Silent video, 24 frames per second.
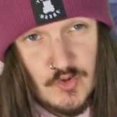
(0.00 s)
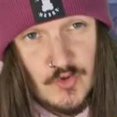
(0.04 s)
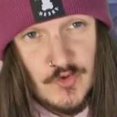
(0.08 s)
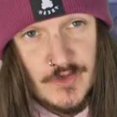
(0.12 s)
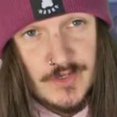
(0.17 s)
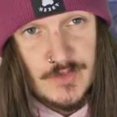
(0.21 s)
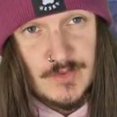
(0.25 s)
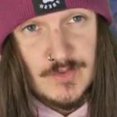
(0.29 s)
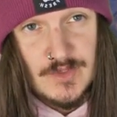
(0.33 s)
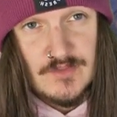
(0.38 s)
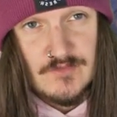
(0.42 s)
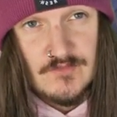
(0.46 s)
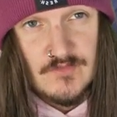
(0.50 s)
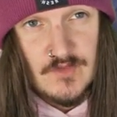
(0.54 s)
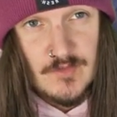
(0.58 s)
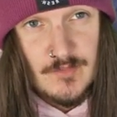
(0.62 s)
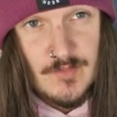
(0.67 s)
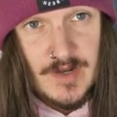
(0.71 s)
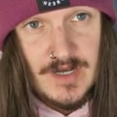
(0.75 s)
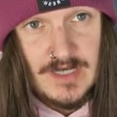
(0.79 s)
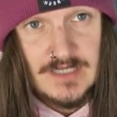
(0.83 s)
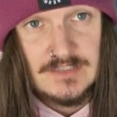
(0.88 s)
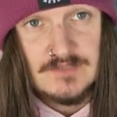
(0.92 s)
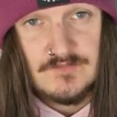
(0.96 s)
brewing with for the
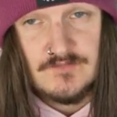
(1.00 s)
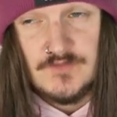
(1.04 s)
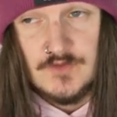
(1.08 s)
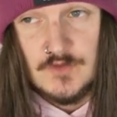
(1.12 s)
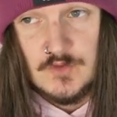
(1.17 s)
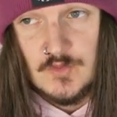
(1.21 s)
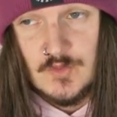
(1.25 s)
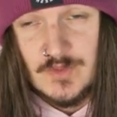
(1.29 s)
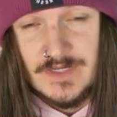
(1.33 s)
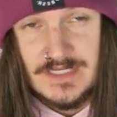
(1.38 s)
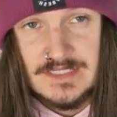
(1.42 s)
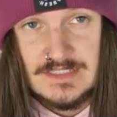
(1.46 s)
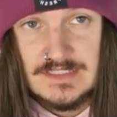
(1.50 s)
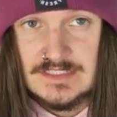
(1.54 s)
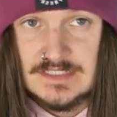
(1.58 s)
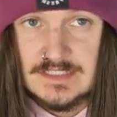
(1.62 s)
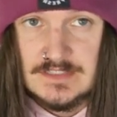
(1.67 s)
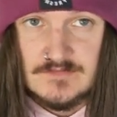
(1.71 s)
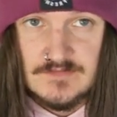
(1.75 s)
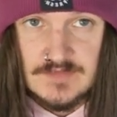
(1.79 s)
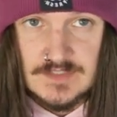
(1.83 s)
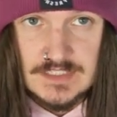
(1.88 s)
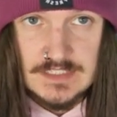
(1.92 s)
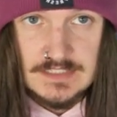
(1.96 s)
past few weeks.
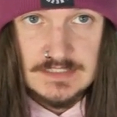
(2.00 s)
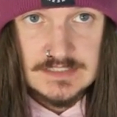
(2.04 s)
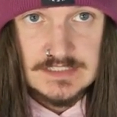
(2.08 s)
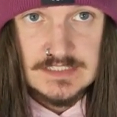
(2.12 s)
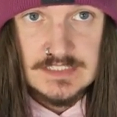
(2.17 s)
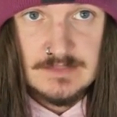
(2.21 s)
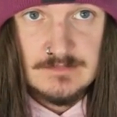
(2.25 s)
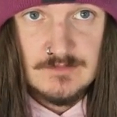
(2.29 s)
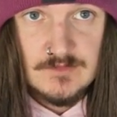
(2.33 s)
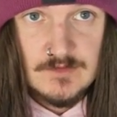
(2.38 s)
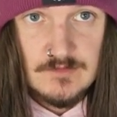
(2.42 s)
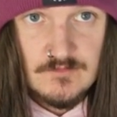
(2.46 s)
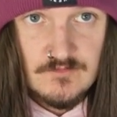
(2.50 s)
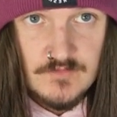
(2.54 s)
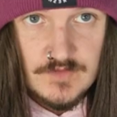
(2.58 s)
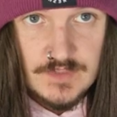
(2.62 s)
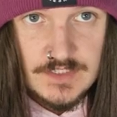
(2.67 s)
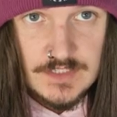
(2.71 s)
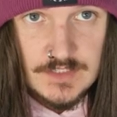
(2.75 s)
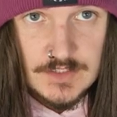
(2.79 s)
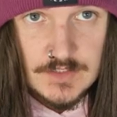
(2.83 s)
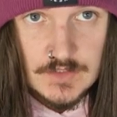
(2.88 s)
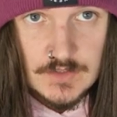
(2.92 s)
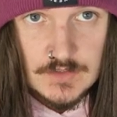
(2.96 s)
You've seen some of the
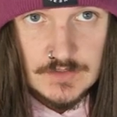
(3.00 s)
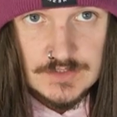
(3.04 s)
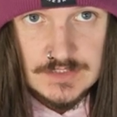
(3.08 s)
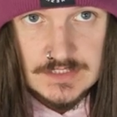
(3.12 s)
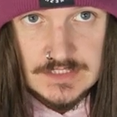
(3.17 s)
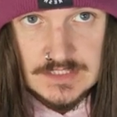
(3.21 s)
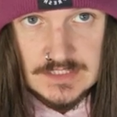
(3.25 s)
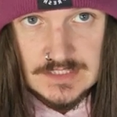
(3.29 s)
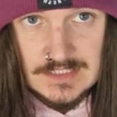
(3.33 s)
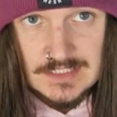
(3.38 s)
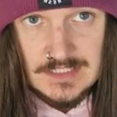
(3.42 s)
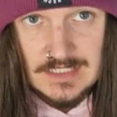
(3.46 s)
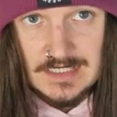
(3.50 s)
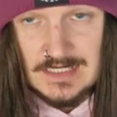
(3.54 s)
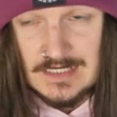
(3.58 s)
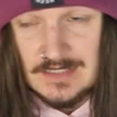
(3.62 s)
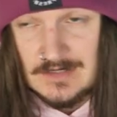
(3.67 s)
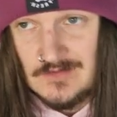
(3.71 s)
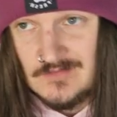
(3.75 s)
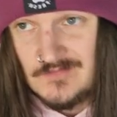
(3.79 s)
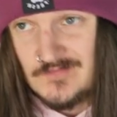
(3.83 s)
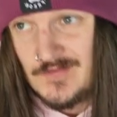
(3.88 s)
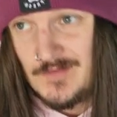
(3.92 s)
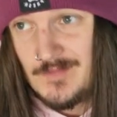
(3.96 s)
videos
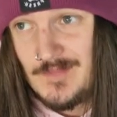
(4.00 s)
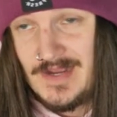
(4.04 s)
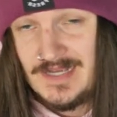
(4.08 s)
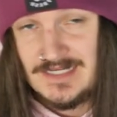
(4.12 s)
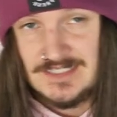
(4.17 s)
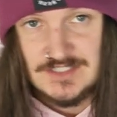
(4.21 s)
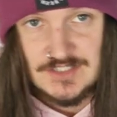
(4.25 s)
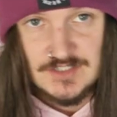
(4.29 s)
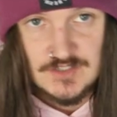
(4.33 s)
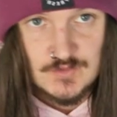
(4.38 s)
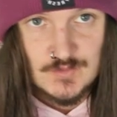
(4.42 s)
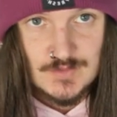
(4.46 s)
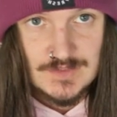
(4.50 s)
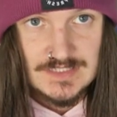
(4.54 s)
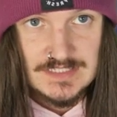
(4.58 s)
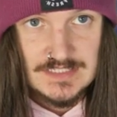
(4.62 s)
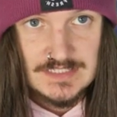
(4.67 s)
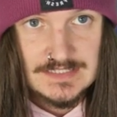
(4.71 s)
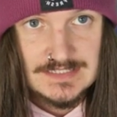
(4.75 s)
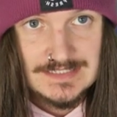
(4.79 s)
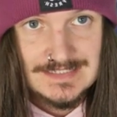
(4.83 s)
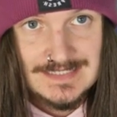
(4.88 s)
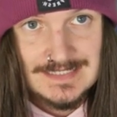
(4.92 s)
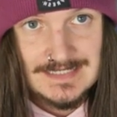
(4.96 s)
of the matches with
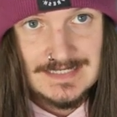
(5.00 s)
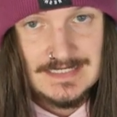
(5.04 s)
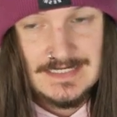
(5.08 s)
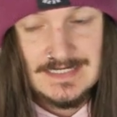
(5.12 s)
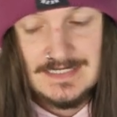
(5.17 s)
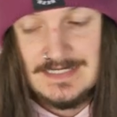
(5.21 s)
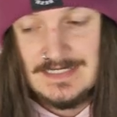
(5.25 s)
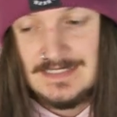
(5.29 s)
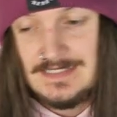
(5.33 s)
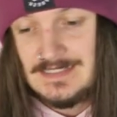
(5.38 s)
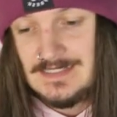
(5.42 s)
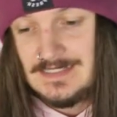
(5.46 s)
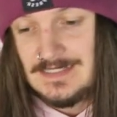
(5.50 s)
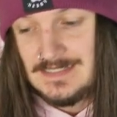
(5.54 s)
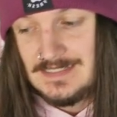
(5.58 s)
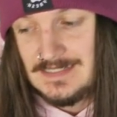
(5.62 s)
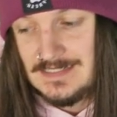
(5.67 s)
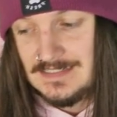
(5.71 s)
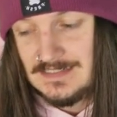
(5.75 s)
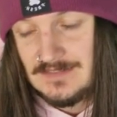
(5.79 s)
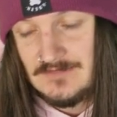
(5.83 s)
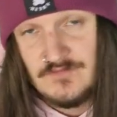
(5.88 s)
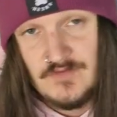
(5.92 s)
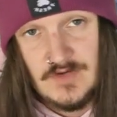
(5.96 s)
this deck,
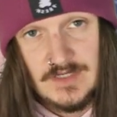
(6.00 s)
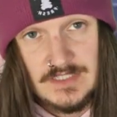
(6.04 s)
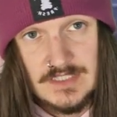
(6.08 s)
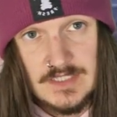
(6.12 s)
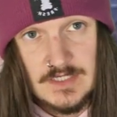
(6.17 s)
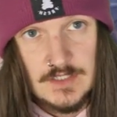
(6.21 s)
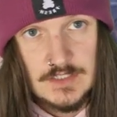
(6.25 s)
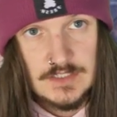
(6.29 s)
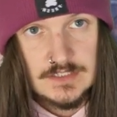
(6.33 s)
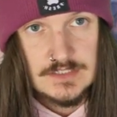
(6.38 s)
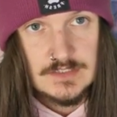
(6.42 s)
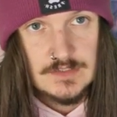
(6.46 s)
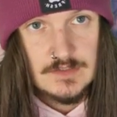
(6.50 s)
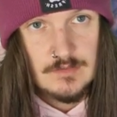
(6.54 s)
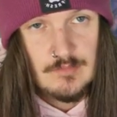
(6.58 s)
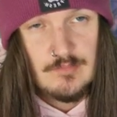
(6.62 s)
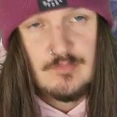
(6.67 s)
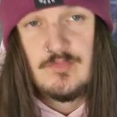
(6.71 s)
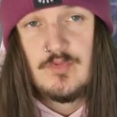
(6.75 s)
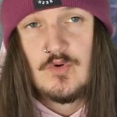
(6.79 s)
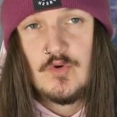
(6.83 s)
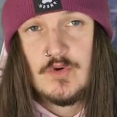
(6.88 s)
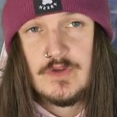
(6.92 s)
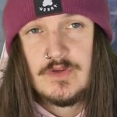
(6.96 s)
and I finally got it to the
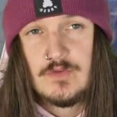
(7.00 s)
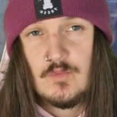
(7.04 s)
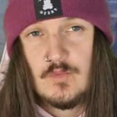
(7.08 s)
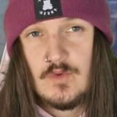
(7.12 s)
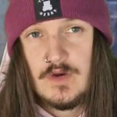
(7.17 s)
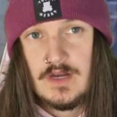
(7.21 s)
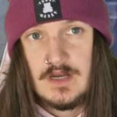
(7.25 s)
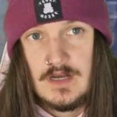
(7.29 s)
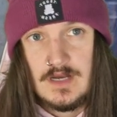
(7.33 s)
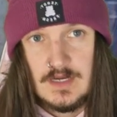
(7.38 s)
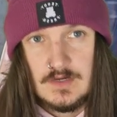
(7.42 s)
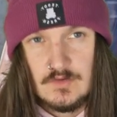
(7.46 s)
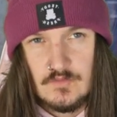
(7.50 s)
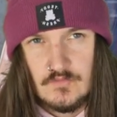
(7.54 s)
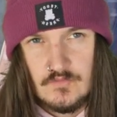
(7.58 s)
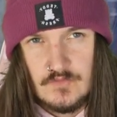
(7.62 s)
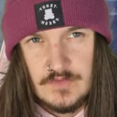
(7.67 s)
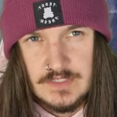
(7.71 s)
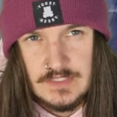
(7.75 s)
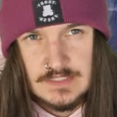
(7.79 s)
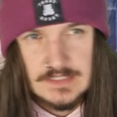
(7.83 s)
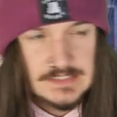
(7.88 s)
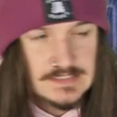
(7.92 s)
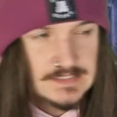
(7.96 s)
point where I
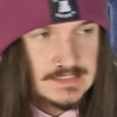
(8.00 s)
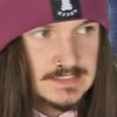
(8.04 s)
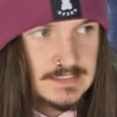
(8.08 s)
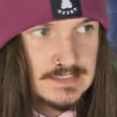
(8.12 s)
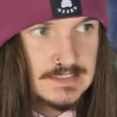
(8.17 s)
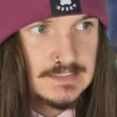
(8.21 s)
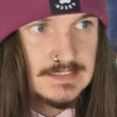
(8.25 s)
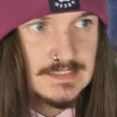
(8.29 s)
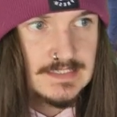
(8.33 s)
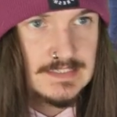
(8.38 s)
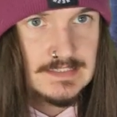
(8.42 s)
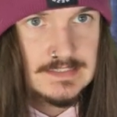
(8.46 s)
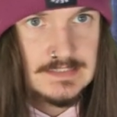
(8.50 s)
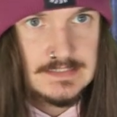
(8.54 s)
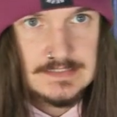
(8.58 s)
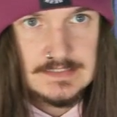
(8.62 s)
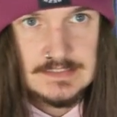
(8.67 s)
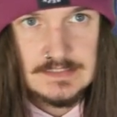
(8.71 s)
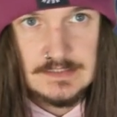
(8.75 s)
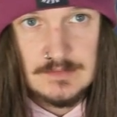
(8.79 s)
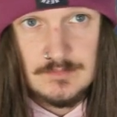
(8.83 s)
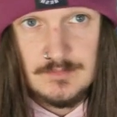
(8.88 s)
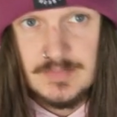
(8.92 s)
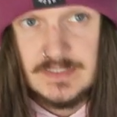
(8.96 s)
really think that
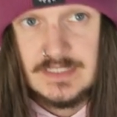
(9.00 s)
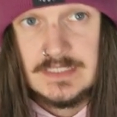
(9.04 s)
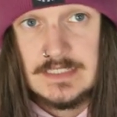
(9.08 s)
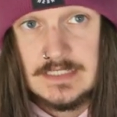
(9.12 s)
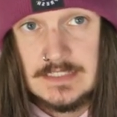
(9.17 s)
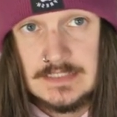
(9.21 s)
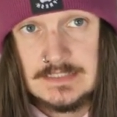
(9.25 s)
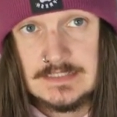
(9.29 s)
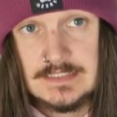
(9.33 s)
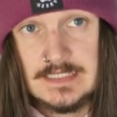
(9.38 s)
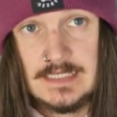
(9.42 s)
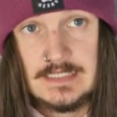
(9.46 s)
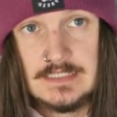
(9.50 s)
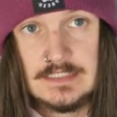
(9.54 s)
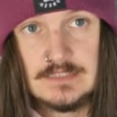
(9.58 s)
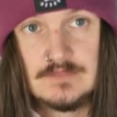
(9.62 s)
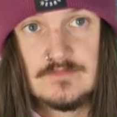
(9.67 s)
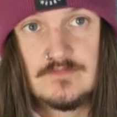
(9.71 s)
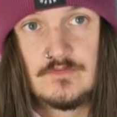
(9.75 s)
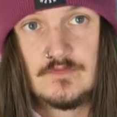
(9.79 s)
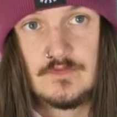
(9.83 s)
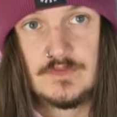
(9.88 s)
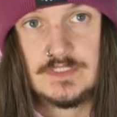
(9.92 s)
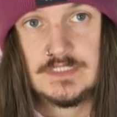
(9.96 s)
this is a big
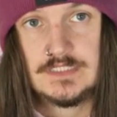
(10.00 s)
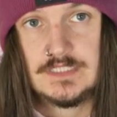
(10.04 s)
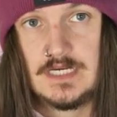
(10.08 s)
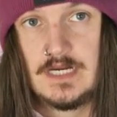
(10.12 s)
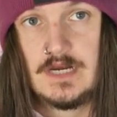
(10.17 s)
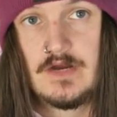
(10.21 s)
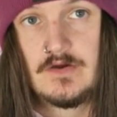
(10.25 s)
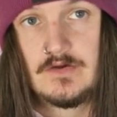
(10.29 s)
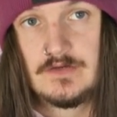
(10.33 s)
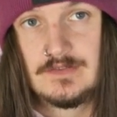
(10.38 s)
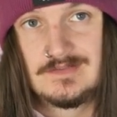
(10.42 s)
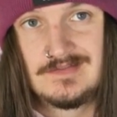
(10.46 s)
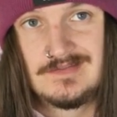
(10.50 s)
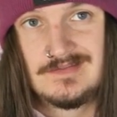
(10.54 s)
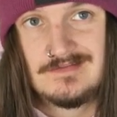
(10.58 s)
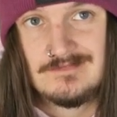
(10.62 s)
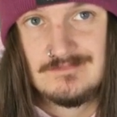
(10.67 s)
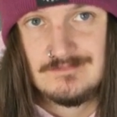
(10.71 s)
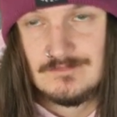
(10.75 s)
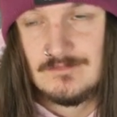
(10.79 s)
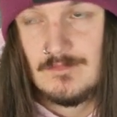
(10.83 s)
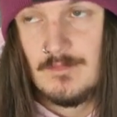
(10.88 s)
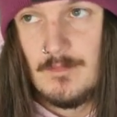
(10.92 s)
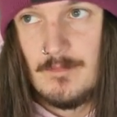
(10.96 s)
contender for this current
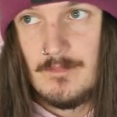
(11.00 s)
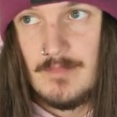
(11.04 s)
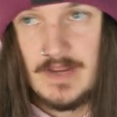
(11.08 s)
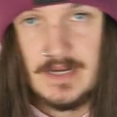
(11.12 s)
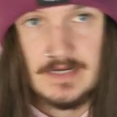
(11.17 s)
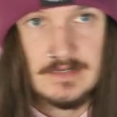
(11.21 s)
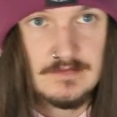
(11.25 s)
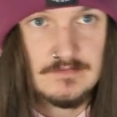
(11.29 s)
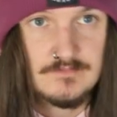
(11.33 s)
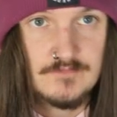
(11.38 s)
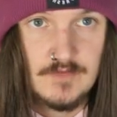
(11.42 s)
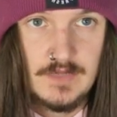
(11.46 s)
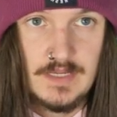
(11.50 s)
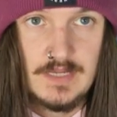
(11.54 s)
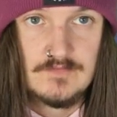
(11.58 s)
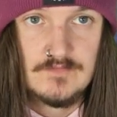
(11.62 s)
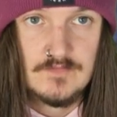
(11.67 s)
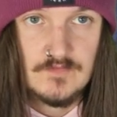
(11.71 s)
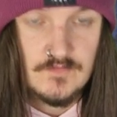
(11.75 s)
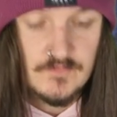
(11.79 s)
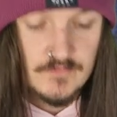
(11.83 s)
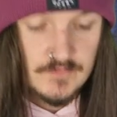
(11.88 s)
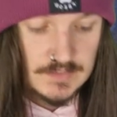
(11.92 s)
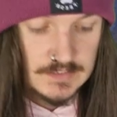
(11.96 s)
meta for
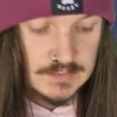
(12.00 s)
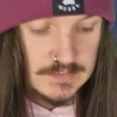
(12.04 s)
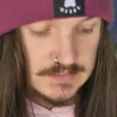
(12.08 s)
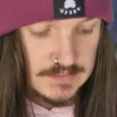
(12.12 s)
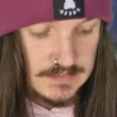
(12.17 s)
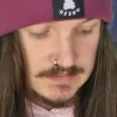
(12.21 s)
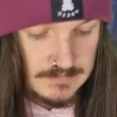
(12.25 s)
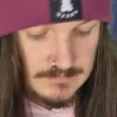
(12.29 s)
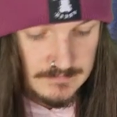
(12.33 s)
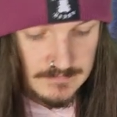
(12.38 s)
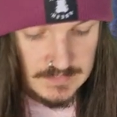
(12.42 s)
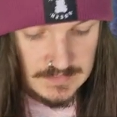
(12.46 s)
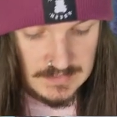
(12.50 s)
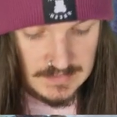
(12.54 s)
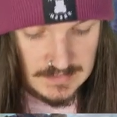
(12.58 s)
Everfest.